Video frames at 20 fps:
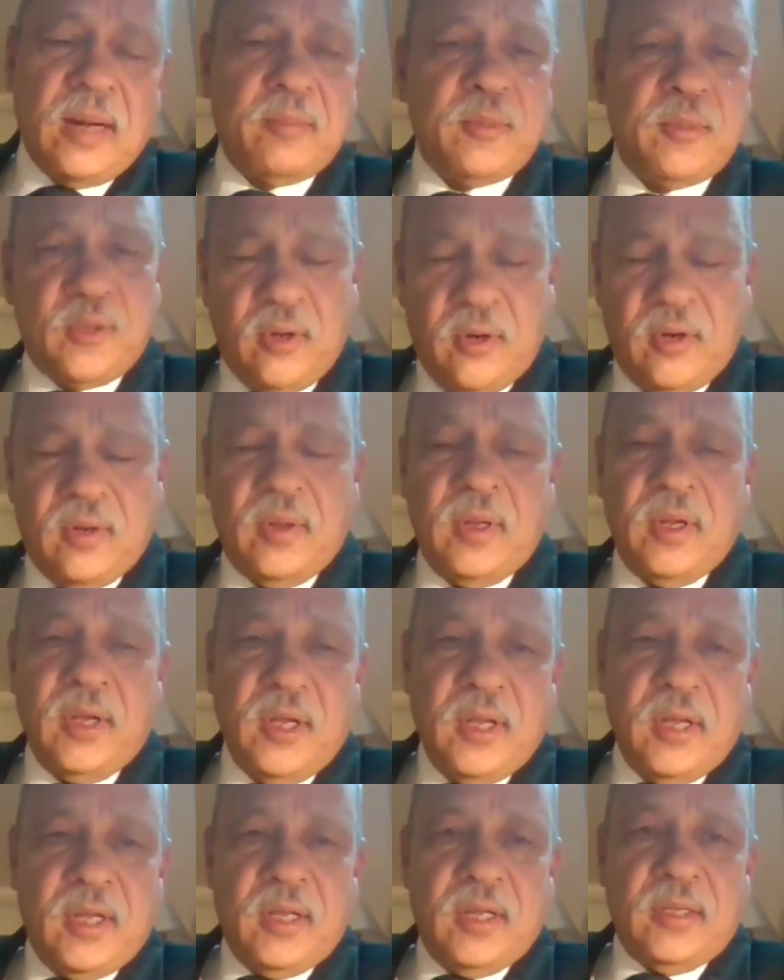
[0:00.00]
And I'm sure
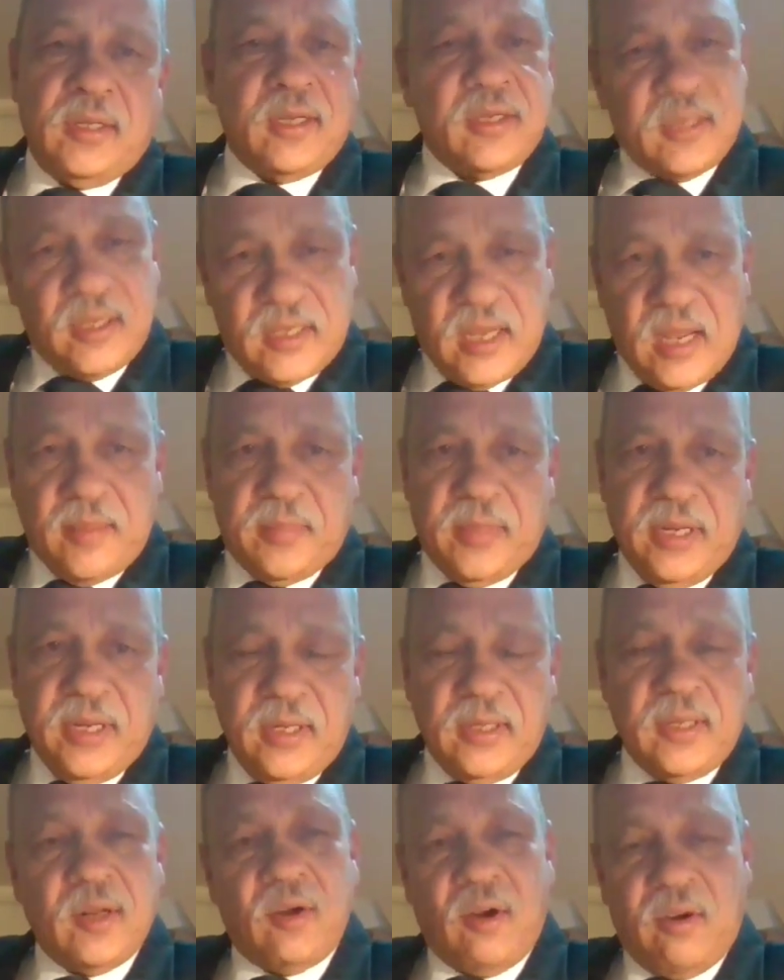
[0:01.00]
this is
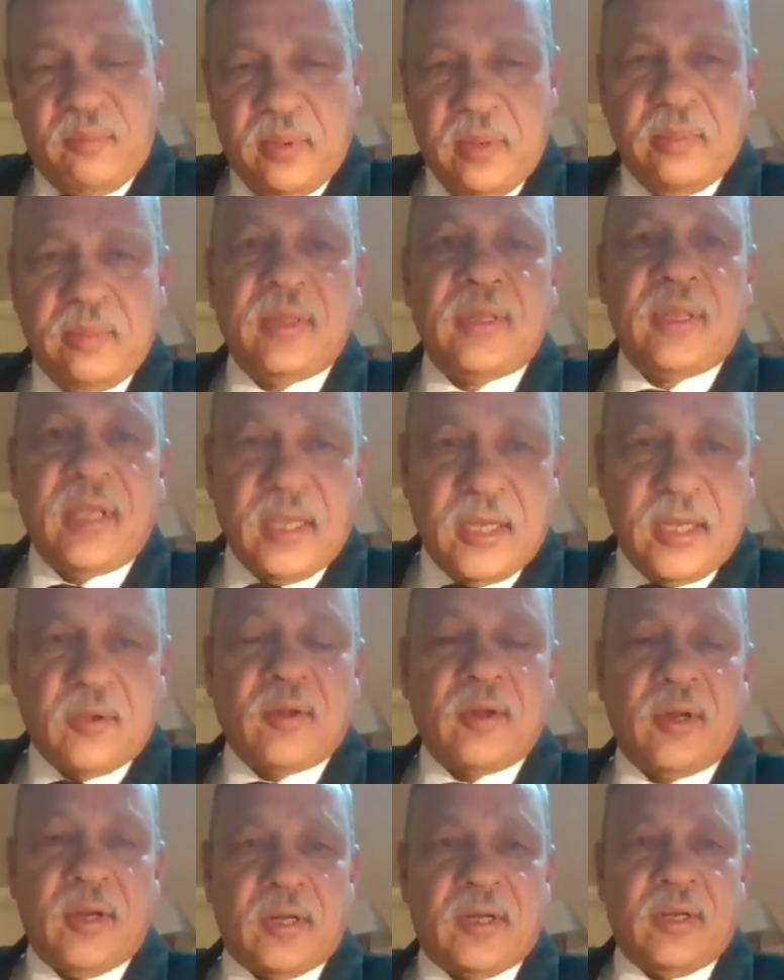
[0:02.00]
happening. There are a lot of people
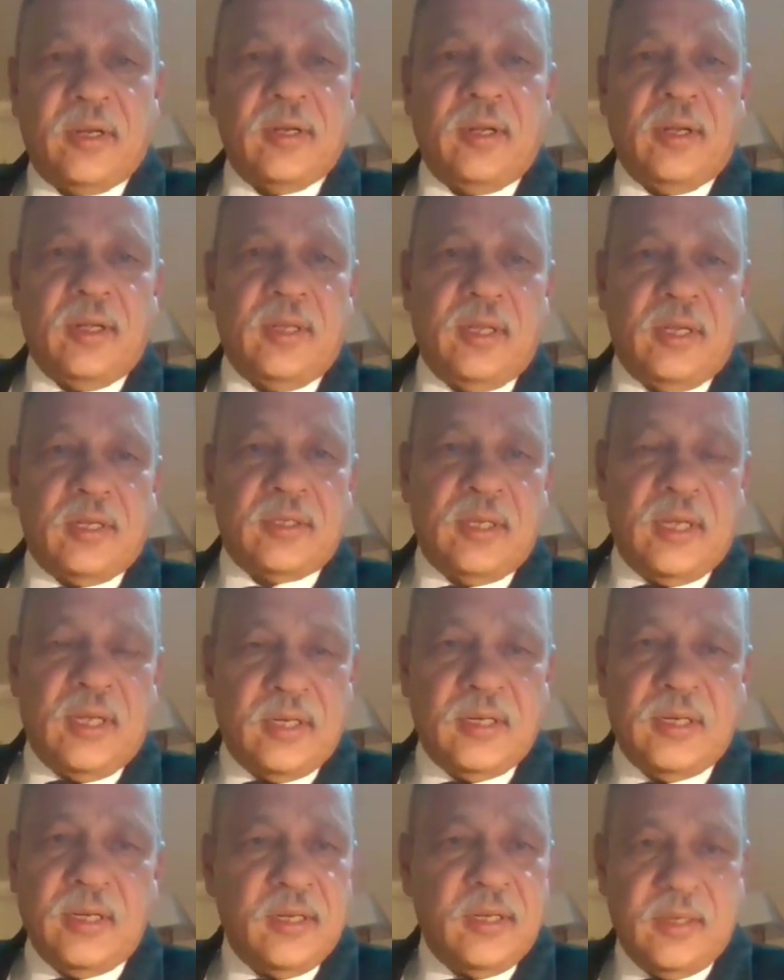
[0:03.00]
thinking on it. Yes,
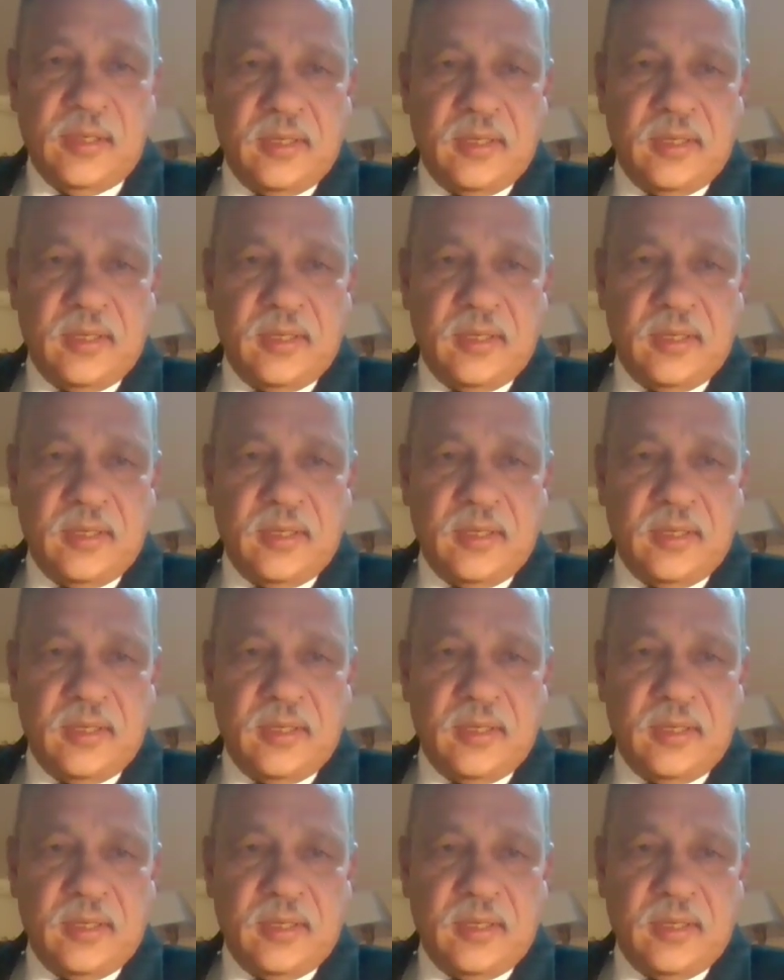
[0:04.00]
and